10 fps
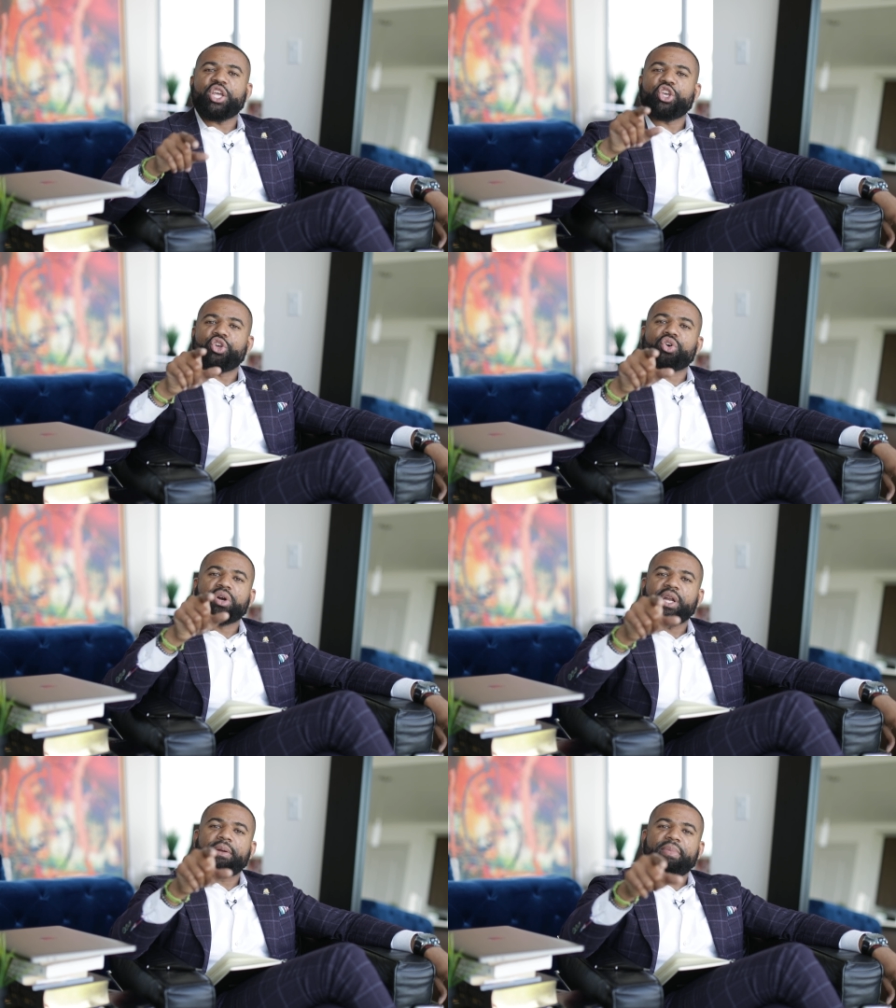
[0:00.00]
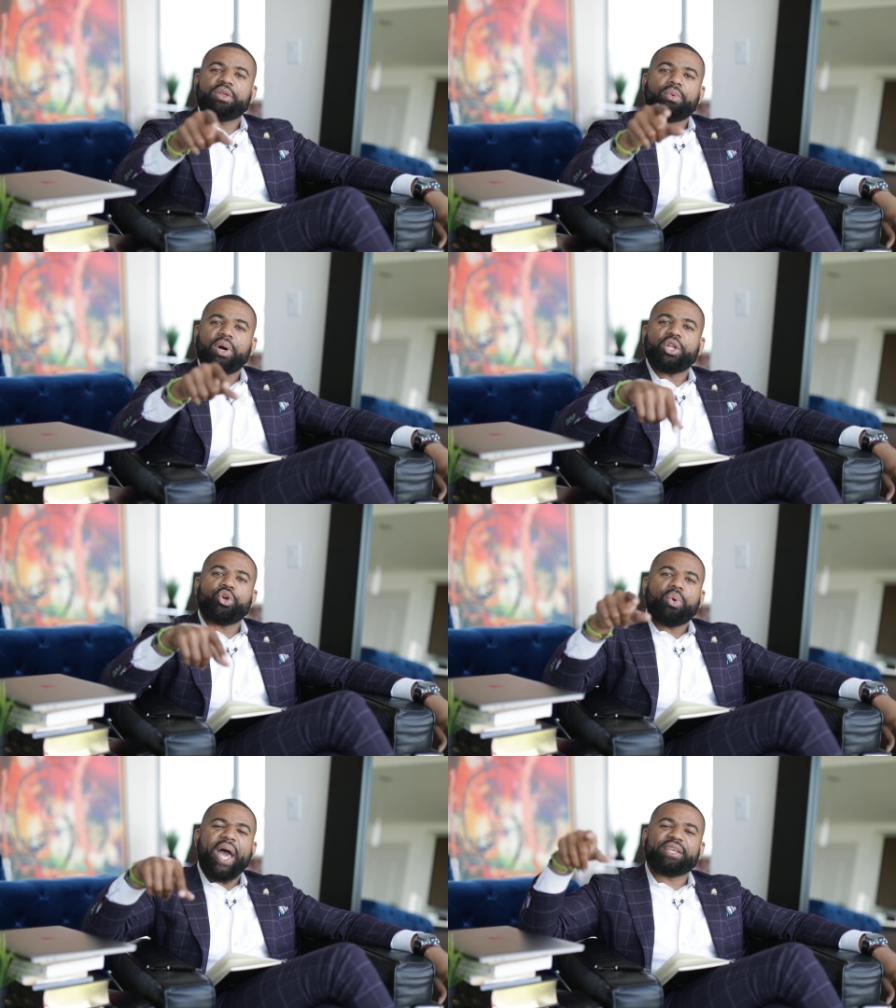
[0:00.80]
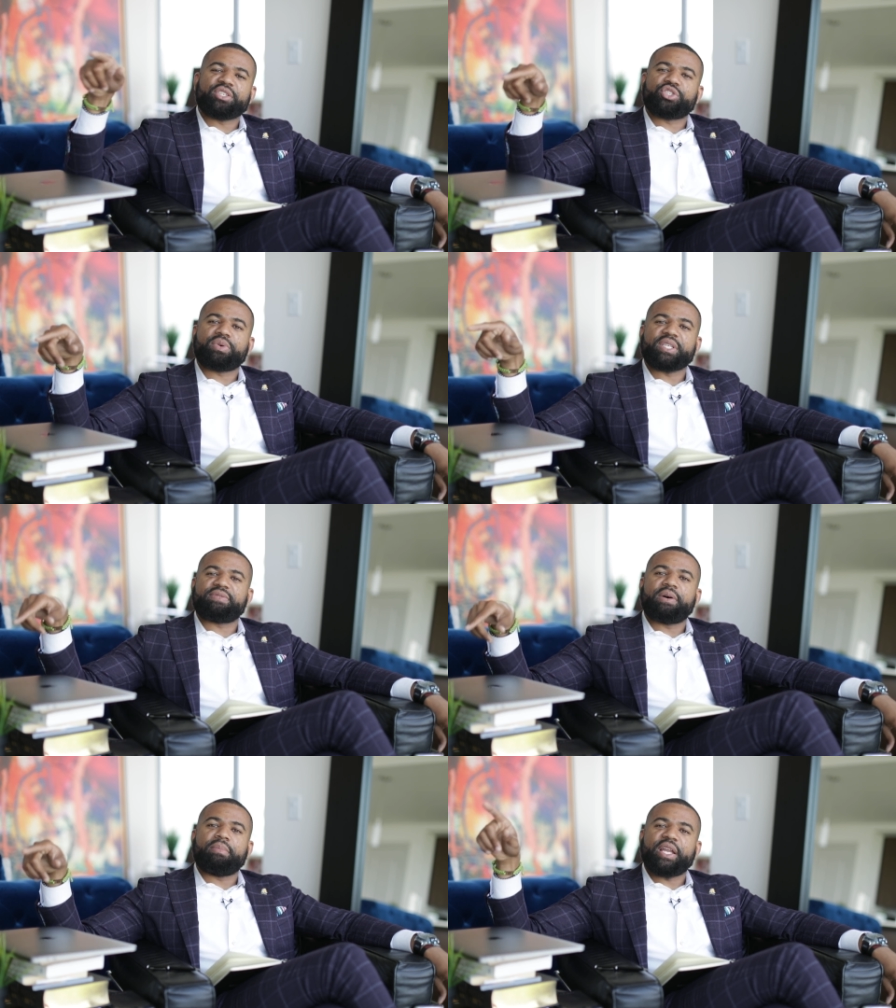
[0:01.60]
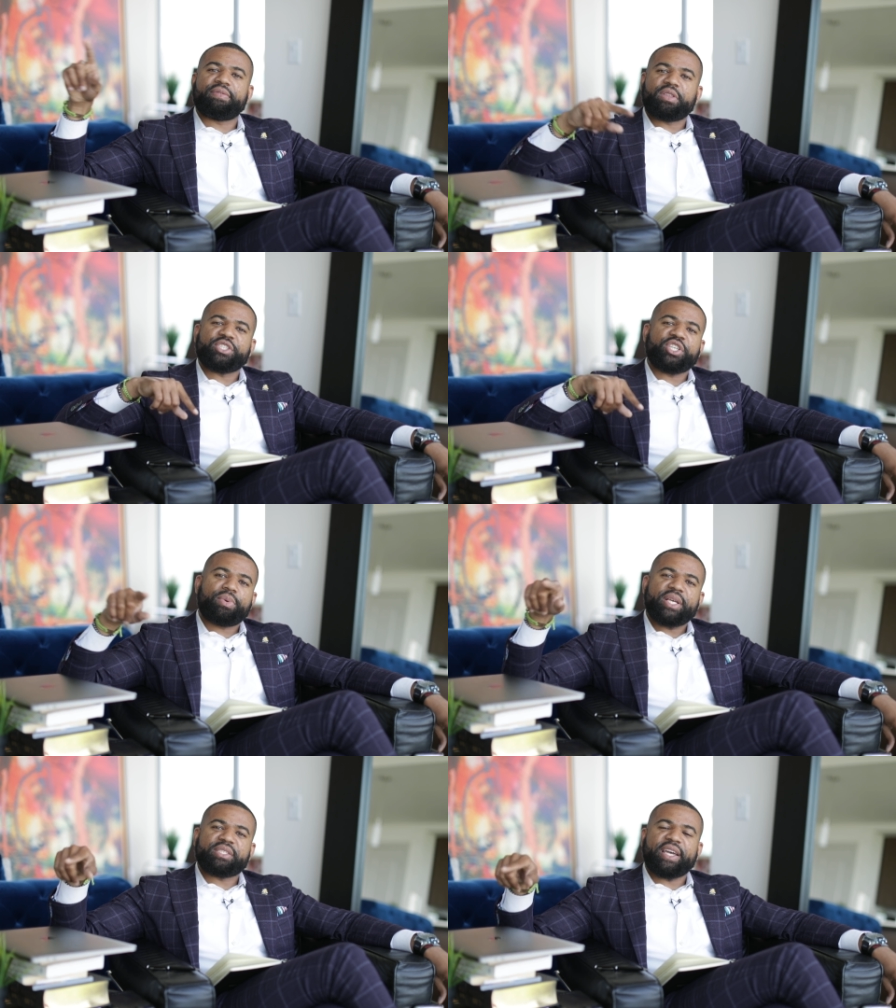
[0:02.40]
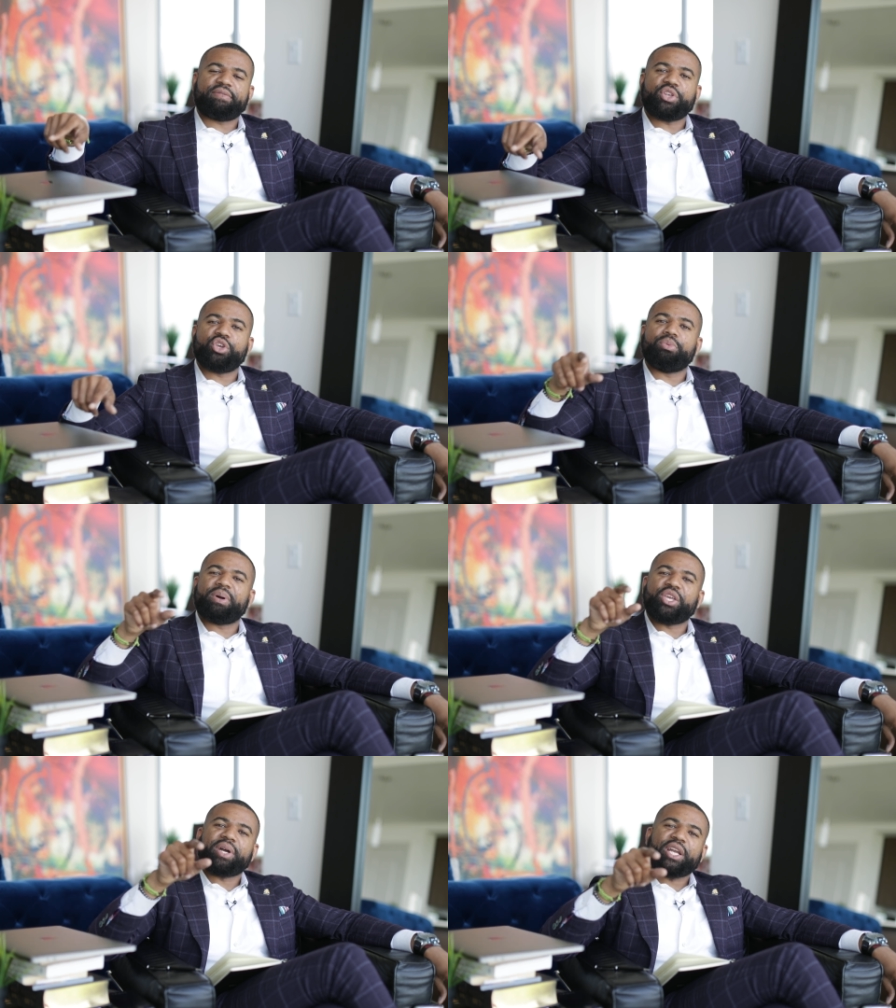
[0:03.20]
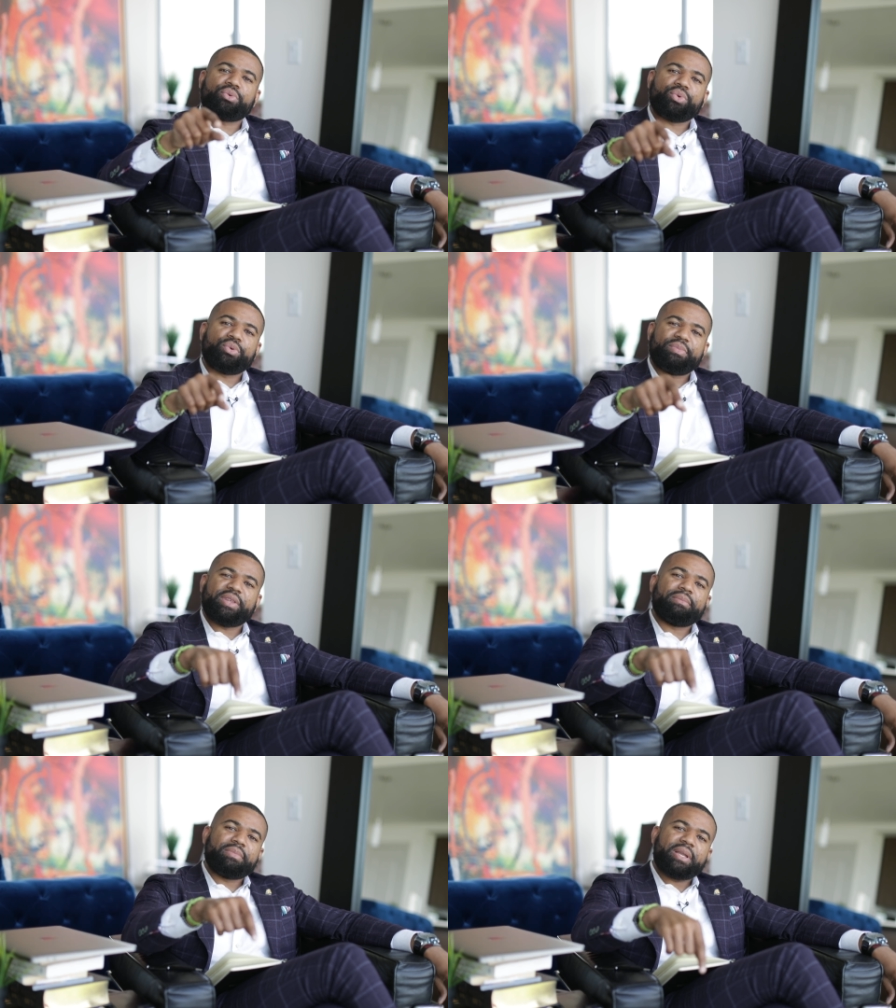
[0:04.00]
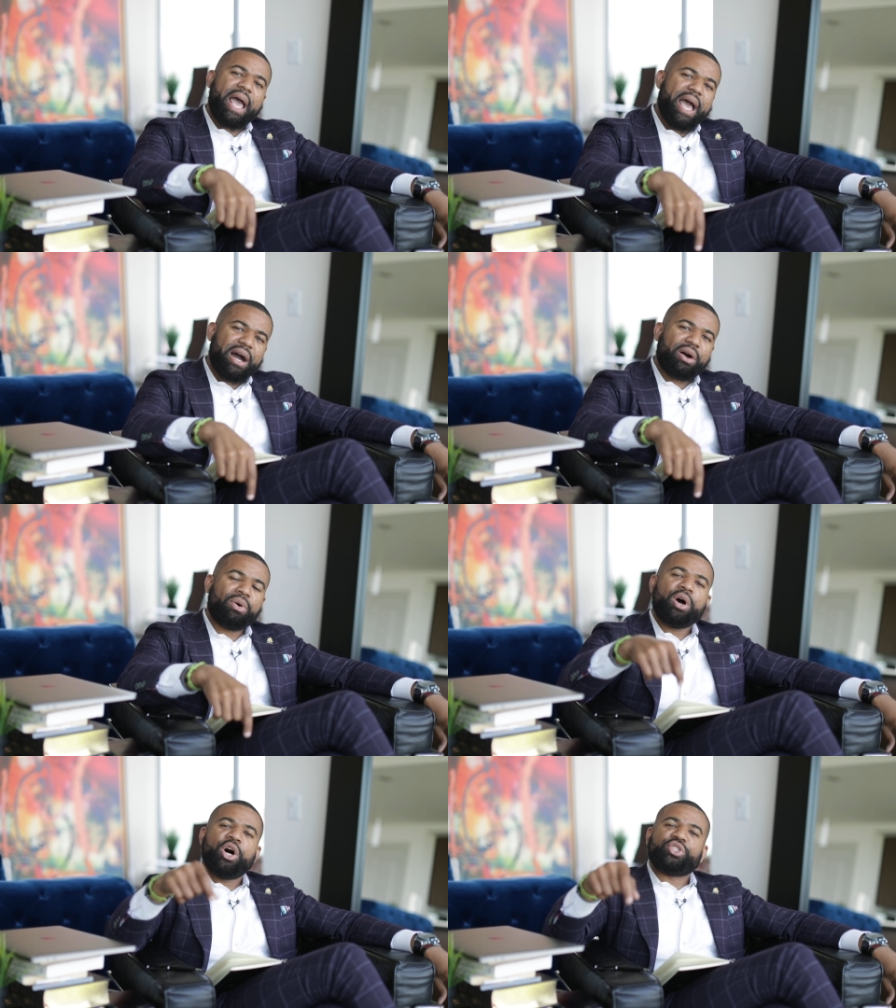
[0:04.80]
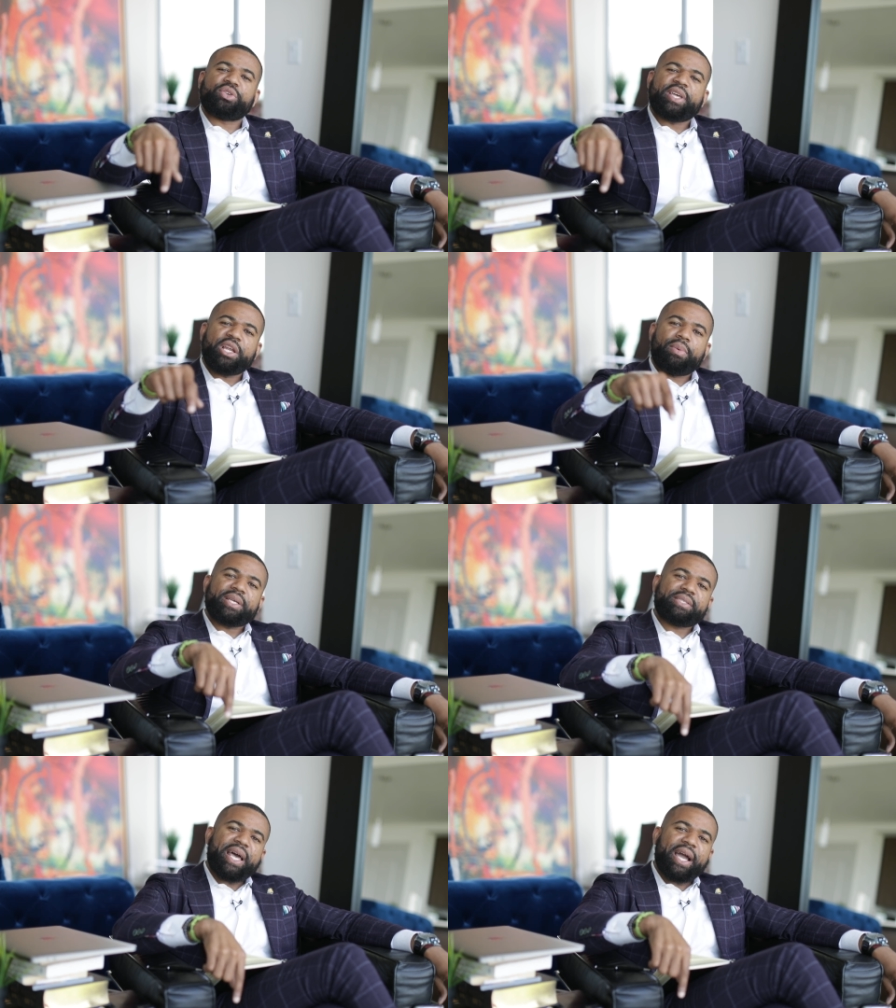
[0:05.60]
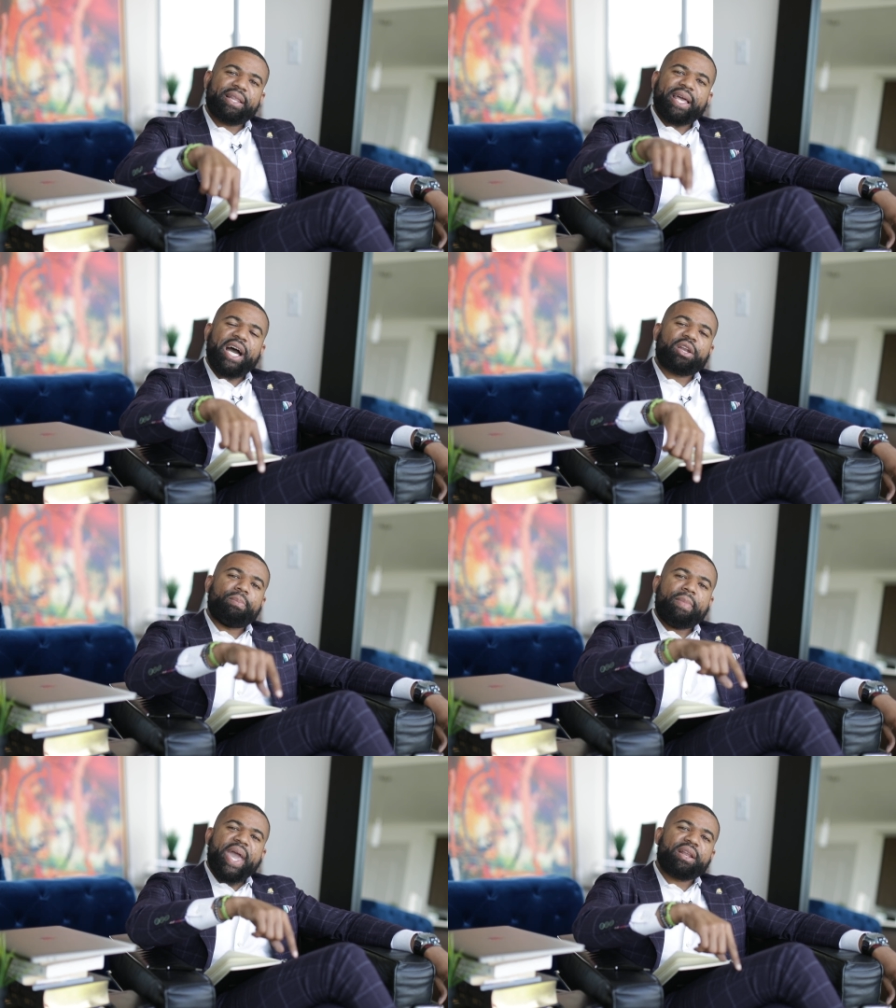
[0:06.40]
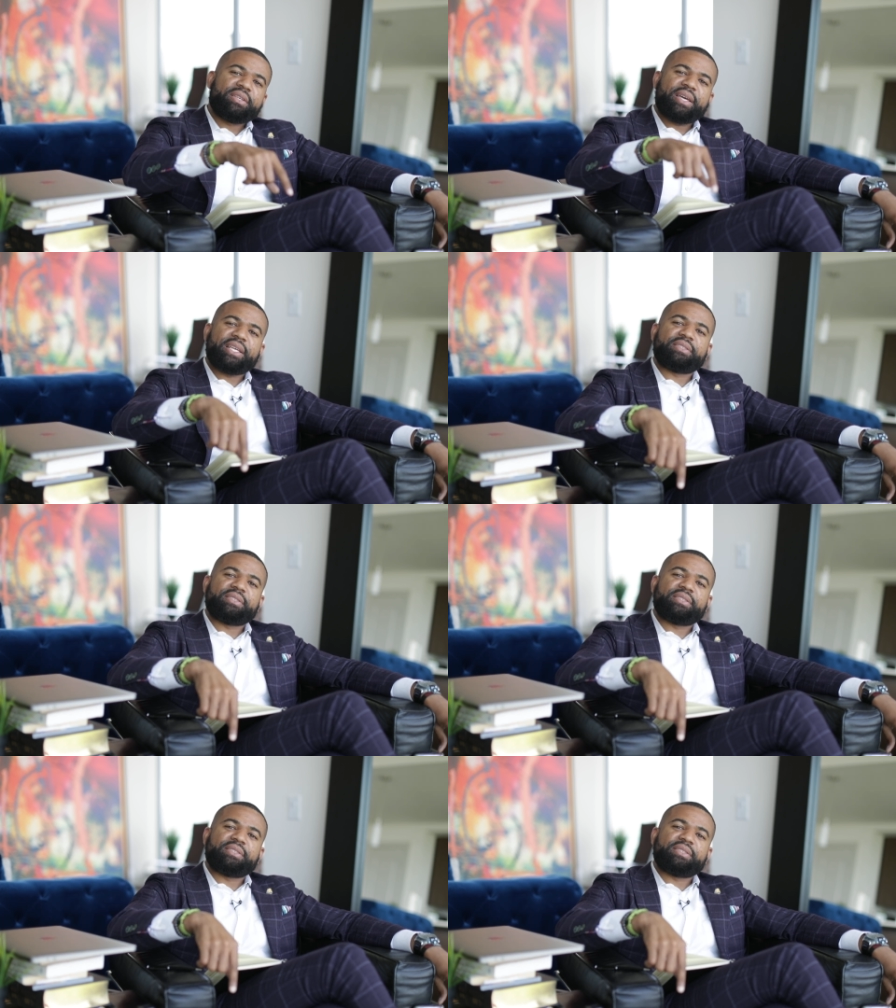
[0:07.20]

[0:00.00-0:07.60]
You're going to be the one who has the trust fund money for the generations after you, but you got to groom them now so they know exactly how to manage that